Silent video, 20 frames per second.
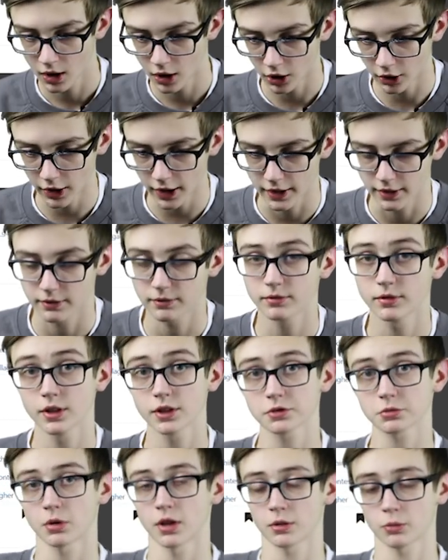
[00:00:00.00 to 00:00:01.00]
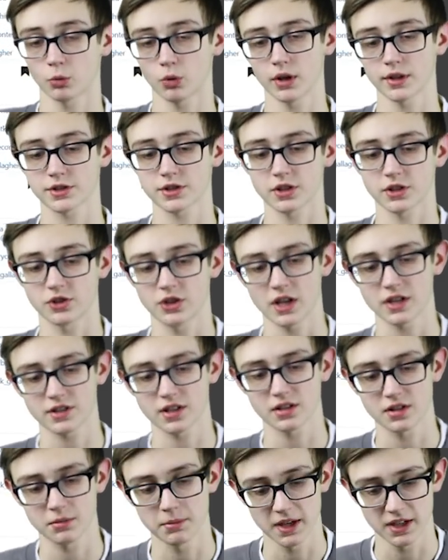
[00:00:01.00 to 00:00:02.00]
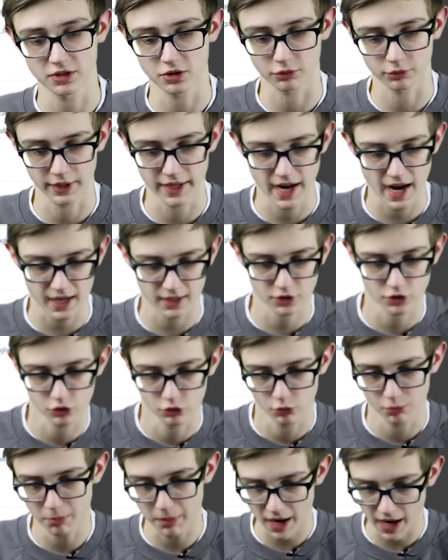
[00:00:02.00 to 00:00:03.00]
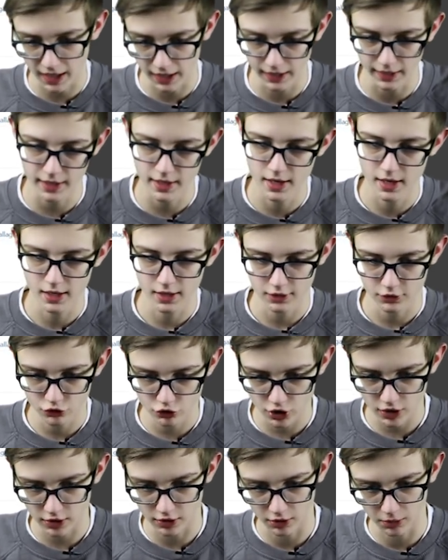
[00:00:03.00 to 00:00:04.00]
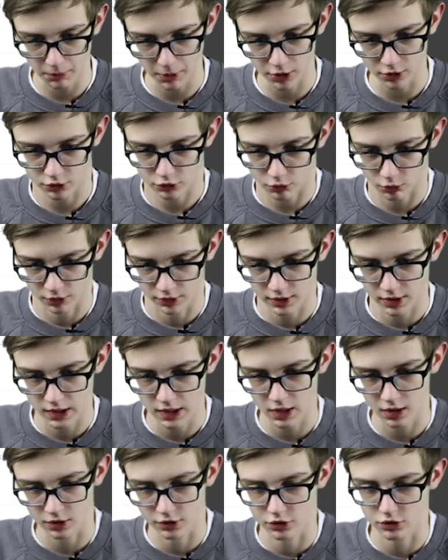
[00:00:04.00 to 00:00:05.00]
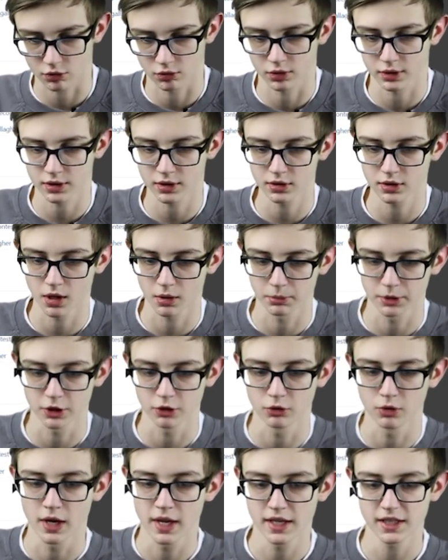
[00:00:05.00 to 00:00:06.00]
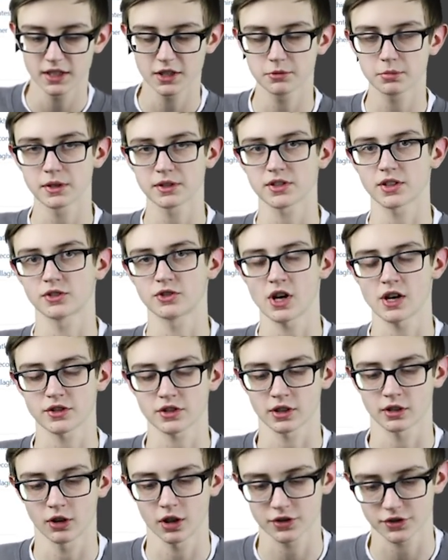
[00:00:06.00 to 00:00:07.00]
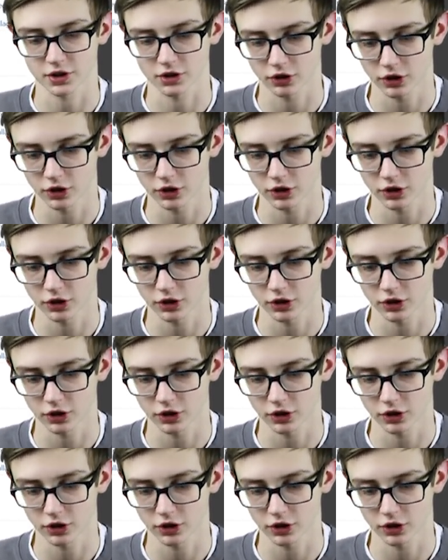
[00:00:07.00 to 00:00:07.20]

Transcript: All right, this one was suggested to me to react to by Jacob_D_W. He's been suggesting lots of